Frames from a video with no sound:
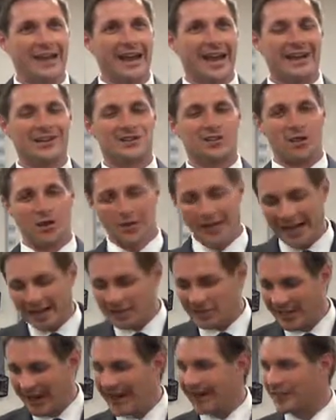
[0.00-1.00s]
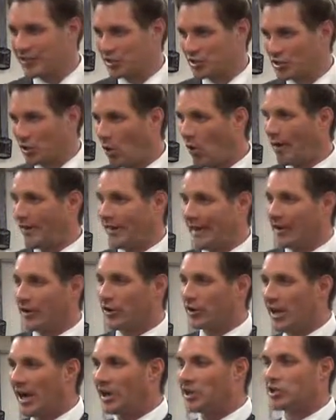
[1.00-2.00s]
And so that's kind of the story, the
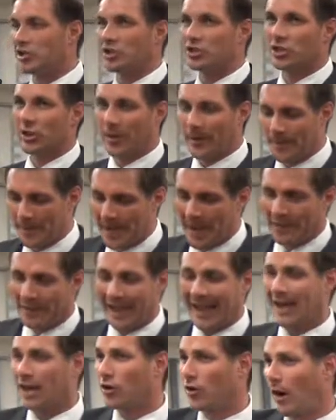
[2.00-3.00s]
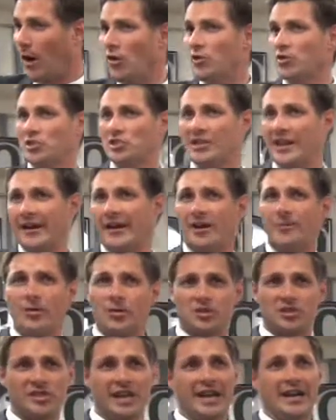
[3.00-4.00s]
introduction to it. They had gross,
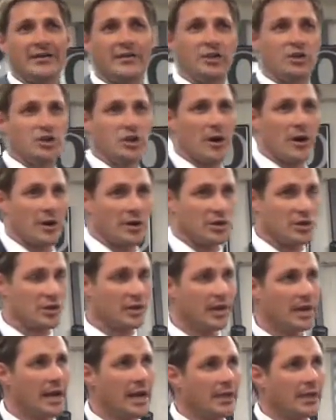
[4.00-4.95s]
terrible sin in the church.